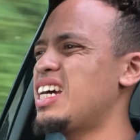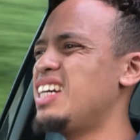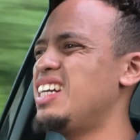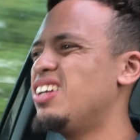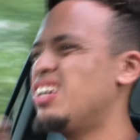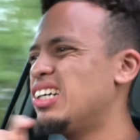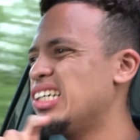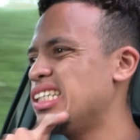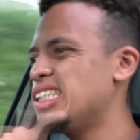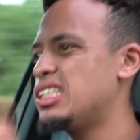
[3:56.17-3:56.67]
They
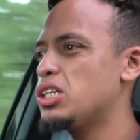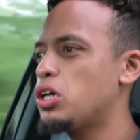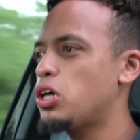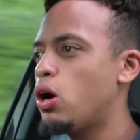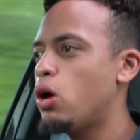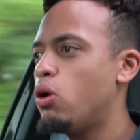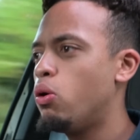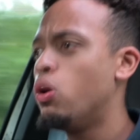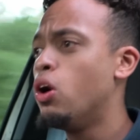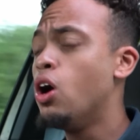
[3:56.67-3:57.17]
like to
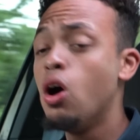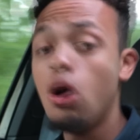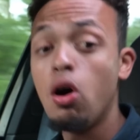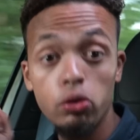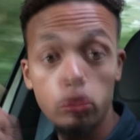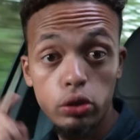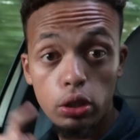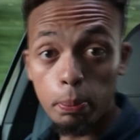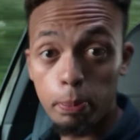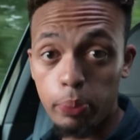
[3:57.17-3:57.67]
go
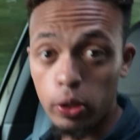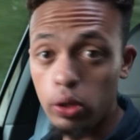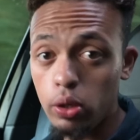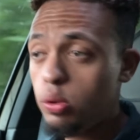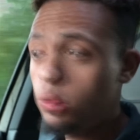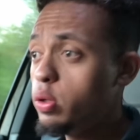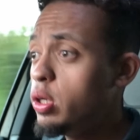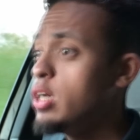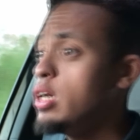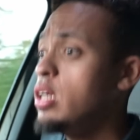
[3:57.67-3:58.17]
on the
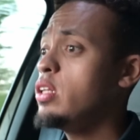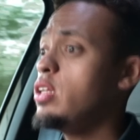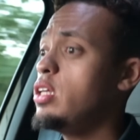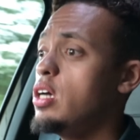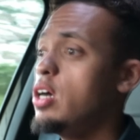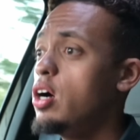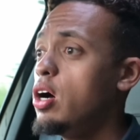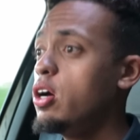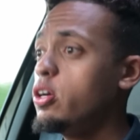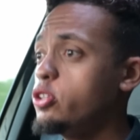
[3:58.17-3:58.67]
boot,
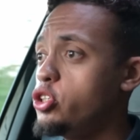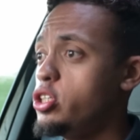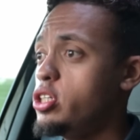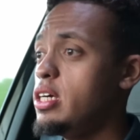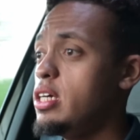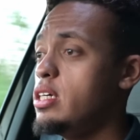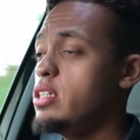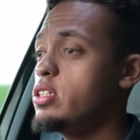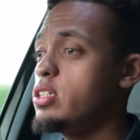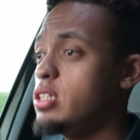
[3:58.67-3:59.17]
the
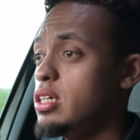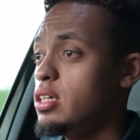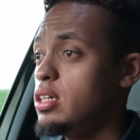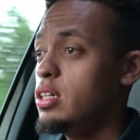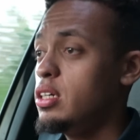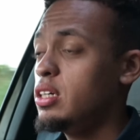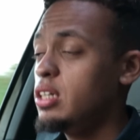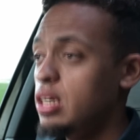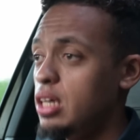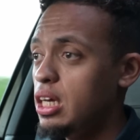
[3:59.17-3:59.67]
arches,
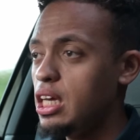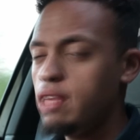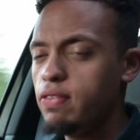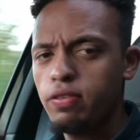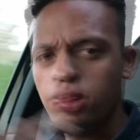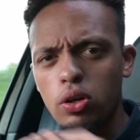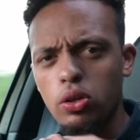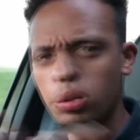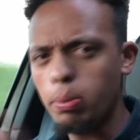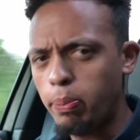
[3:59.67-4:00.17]

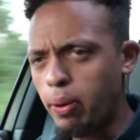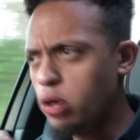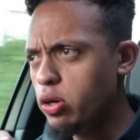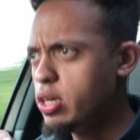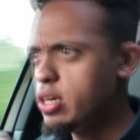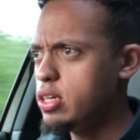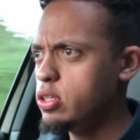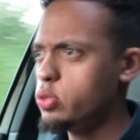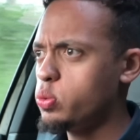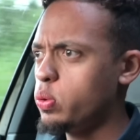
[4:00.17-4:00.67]
even on the
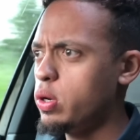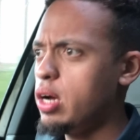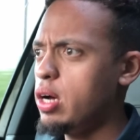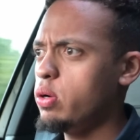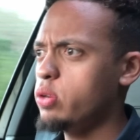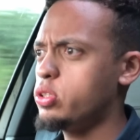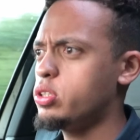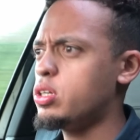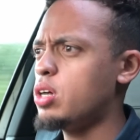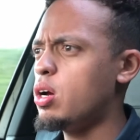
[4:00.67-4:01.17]
bonnet as
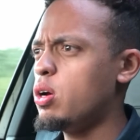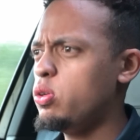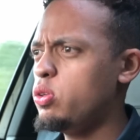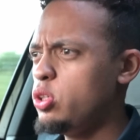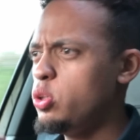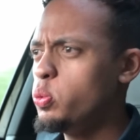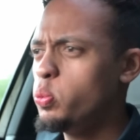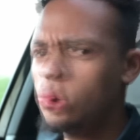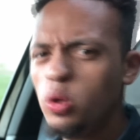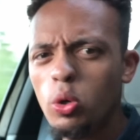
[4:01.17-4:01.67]
well. So
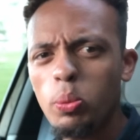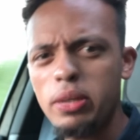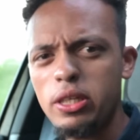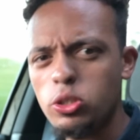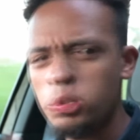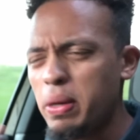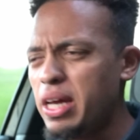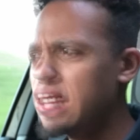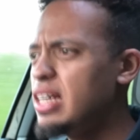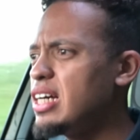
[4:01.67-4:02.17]
you will be
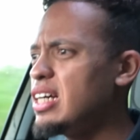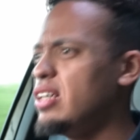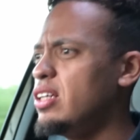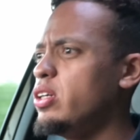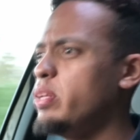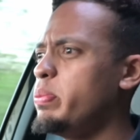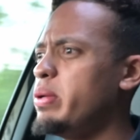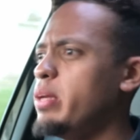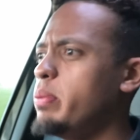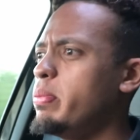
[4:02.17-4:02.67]
spending a
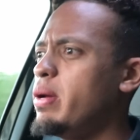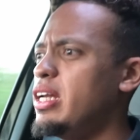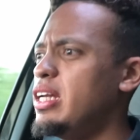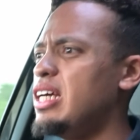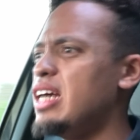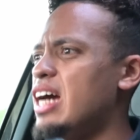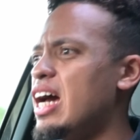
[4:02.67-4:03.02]
little bit of money.